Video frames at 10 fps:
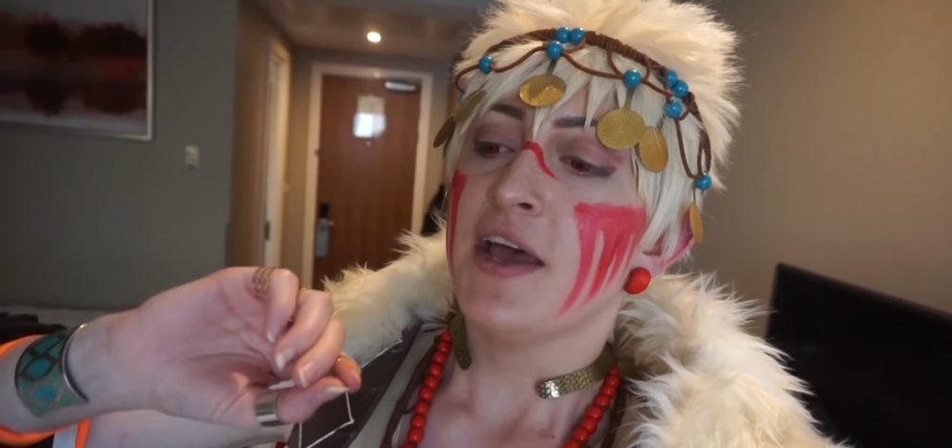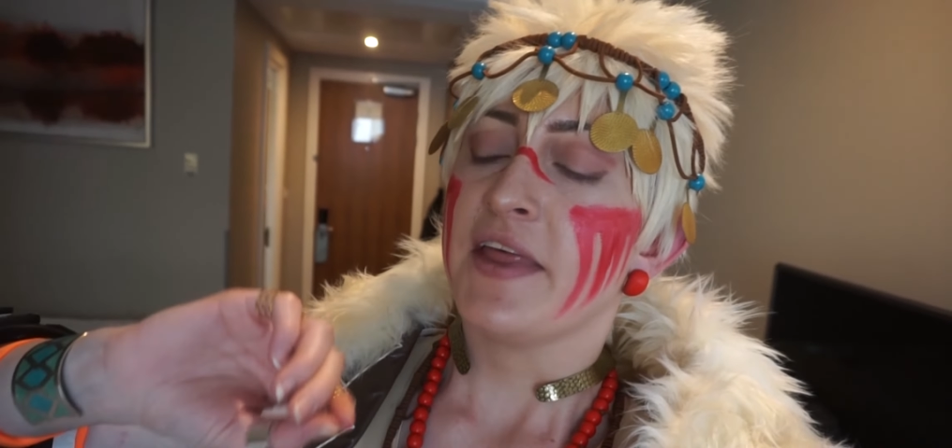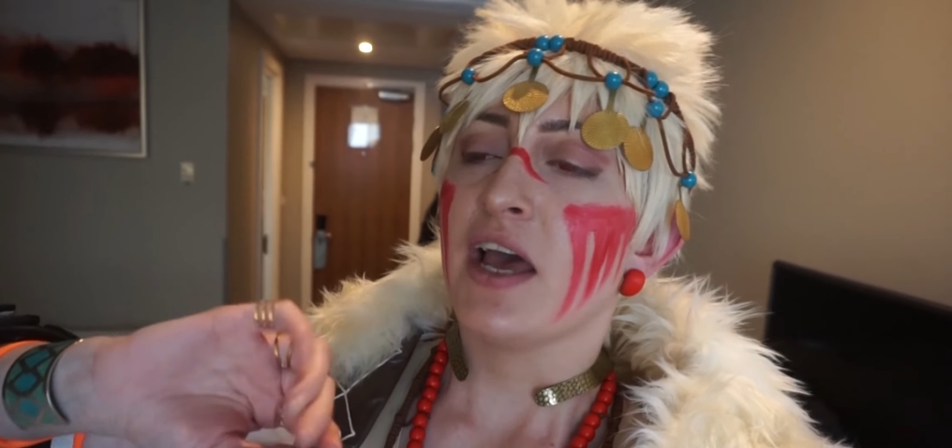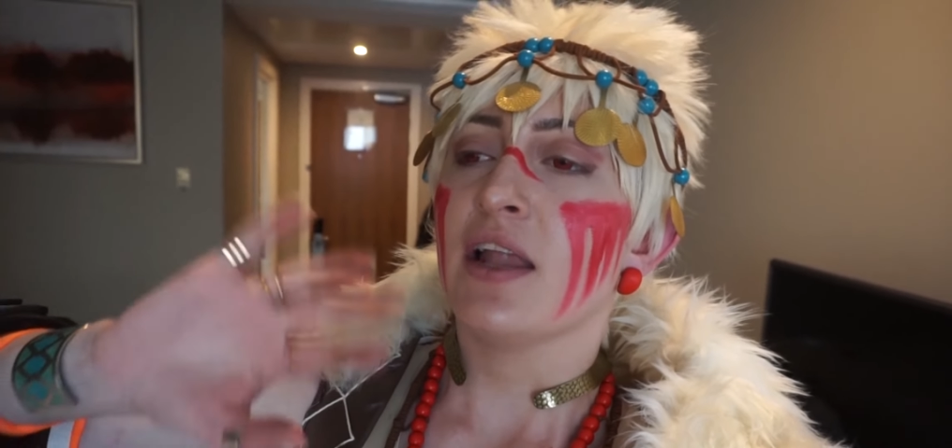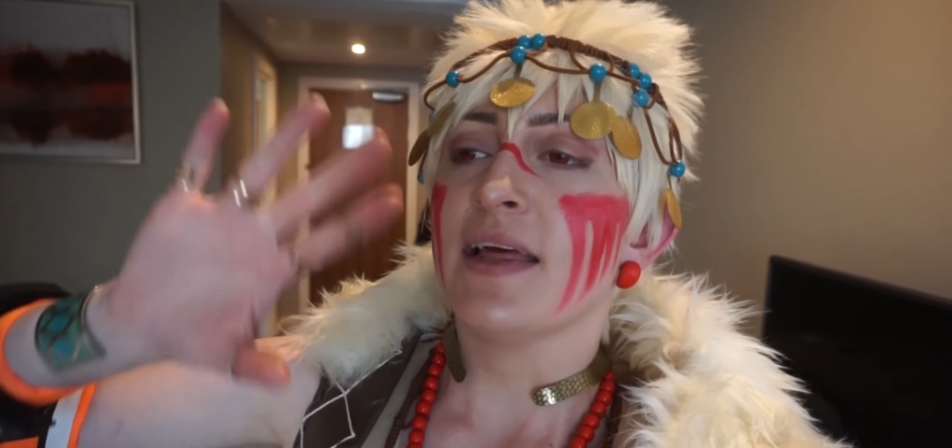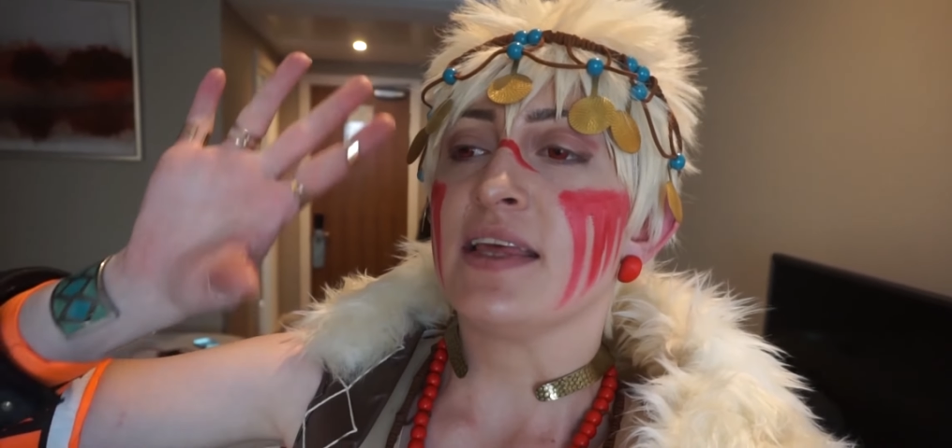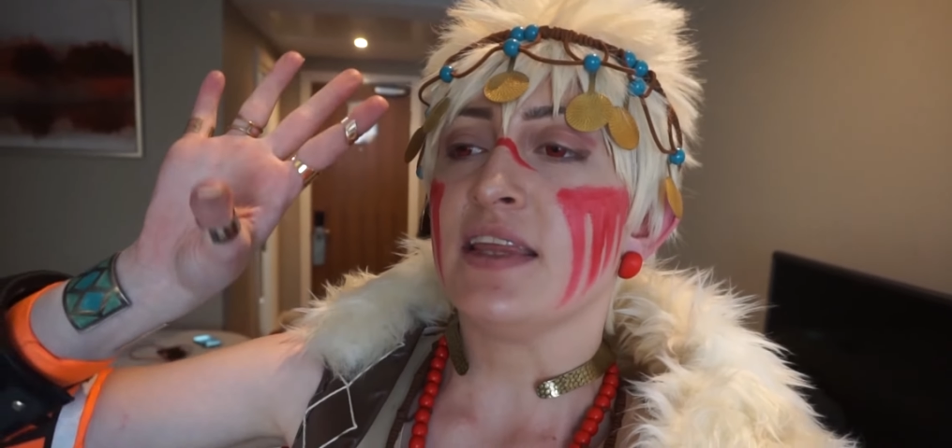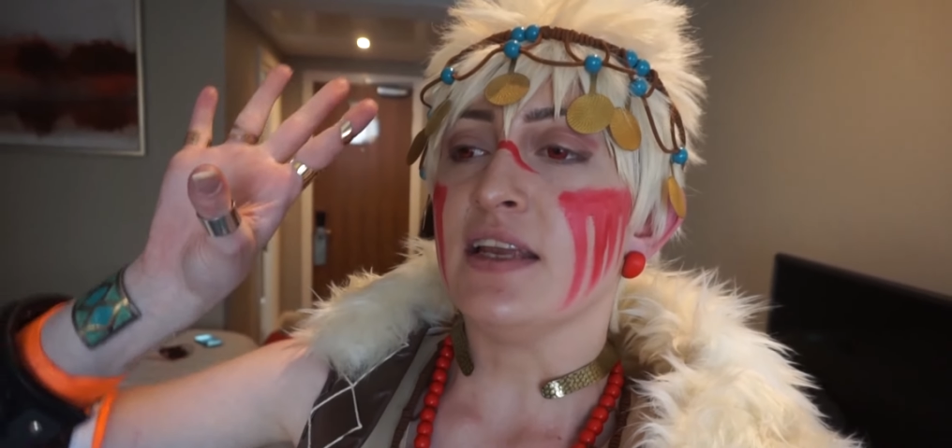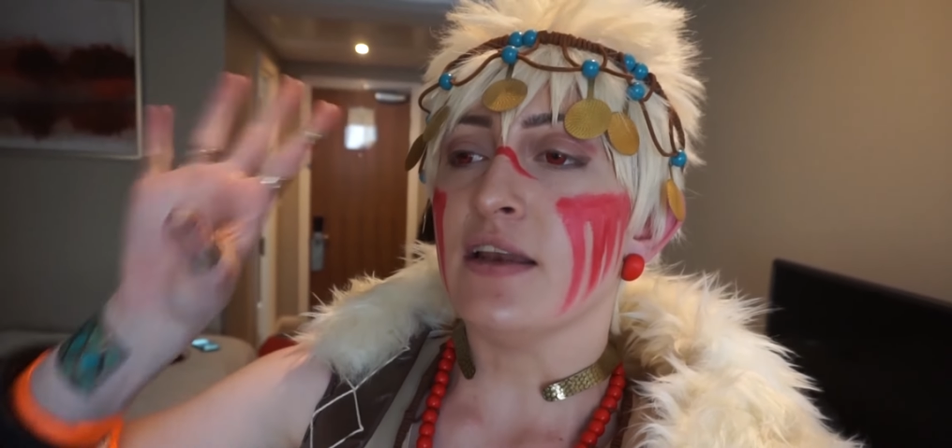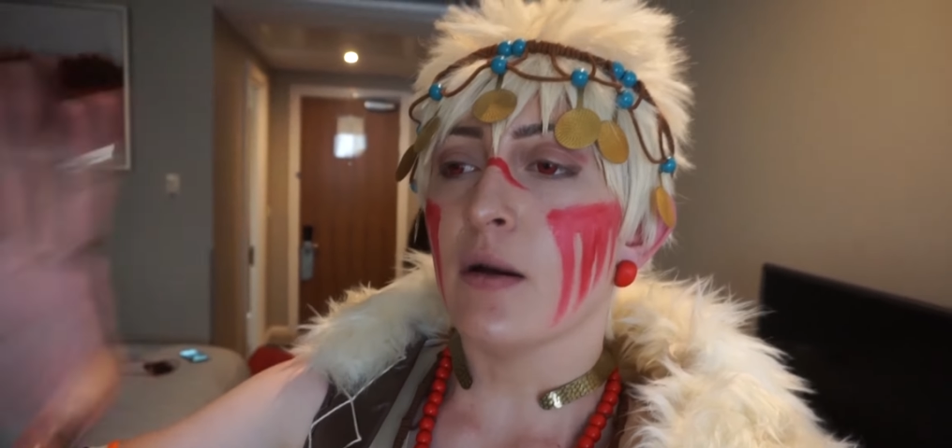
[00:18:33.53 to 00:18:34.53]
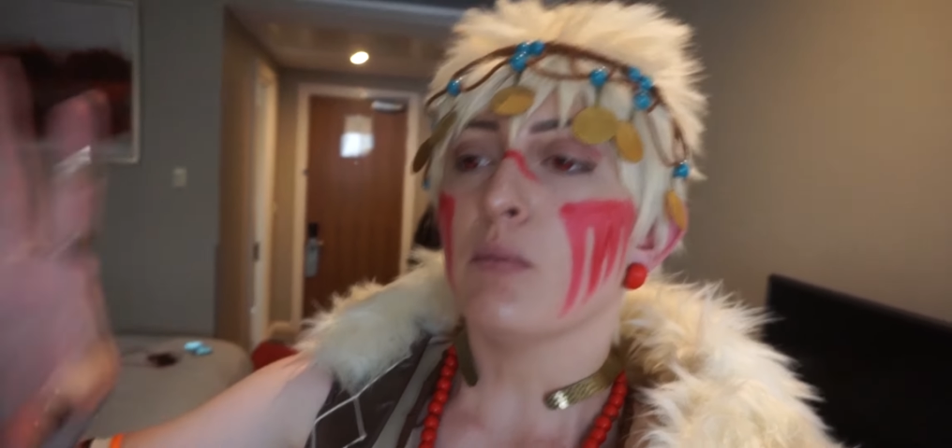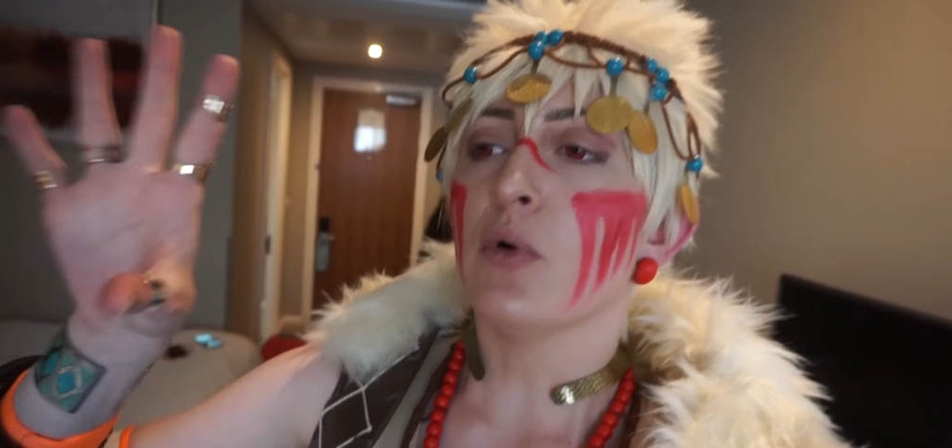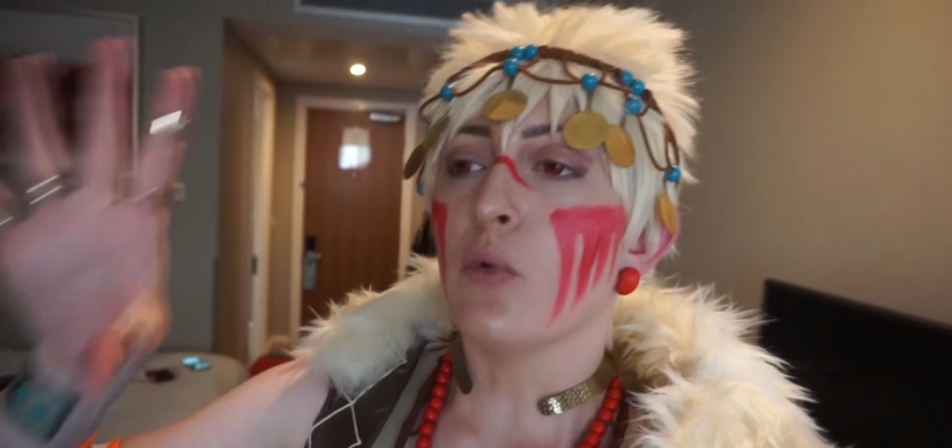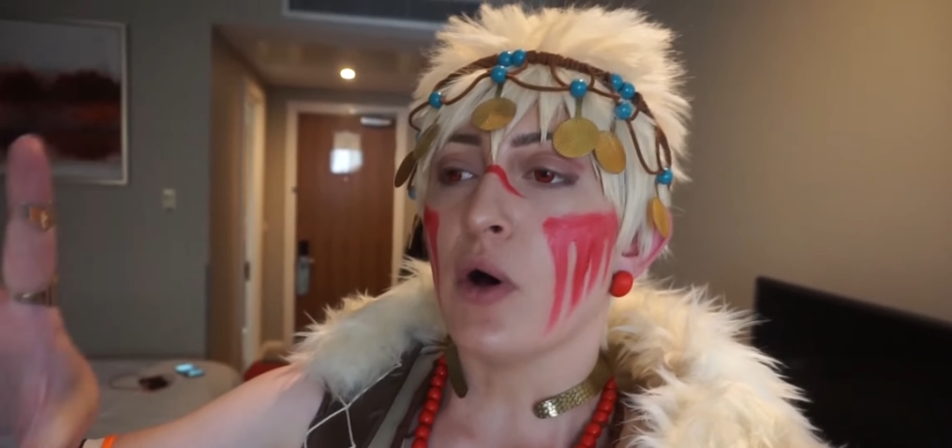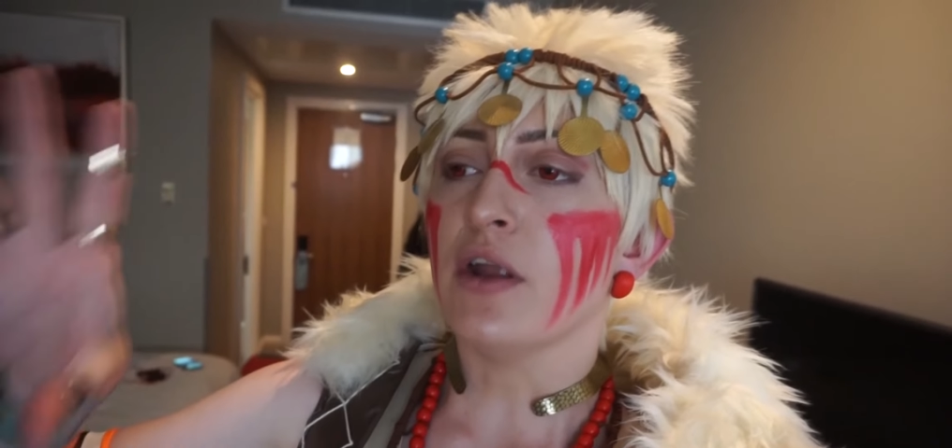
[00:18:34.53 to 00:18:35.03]
They are like the
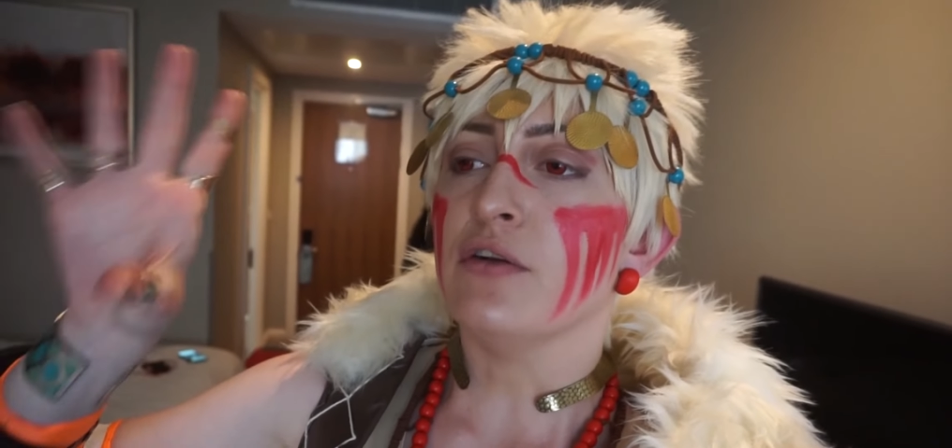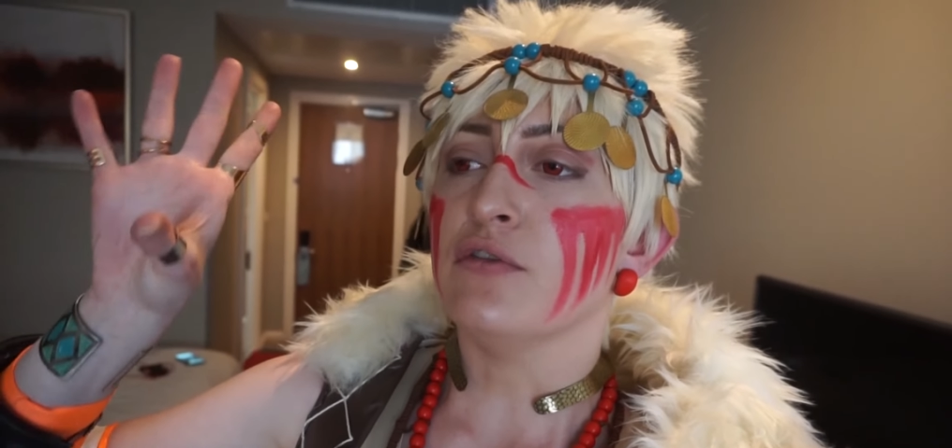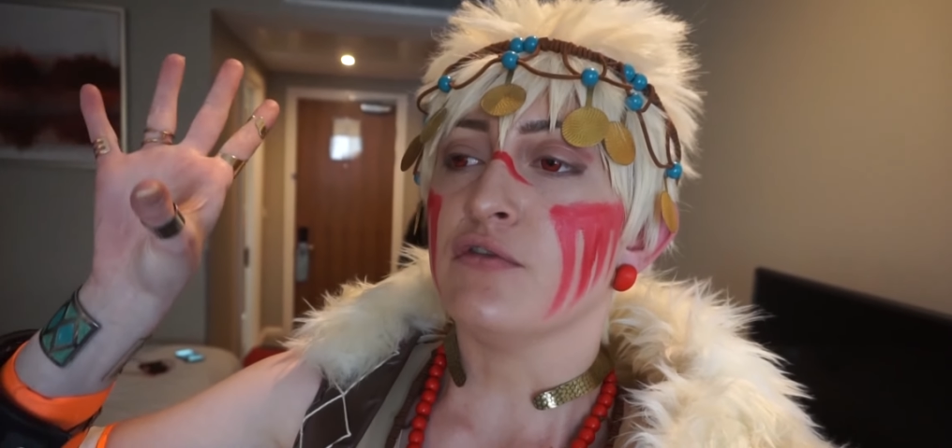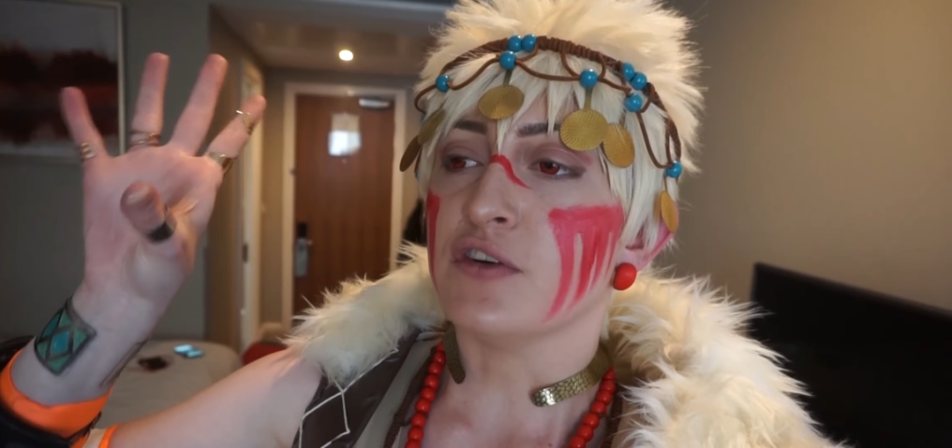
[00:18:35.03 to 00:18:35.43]
#1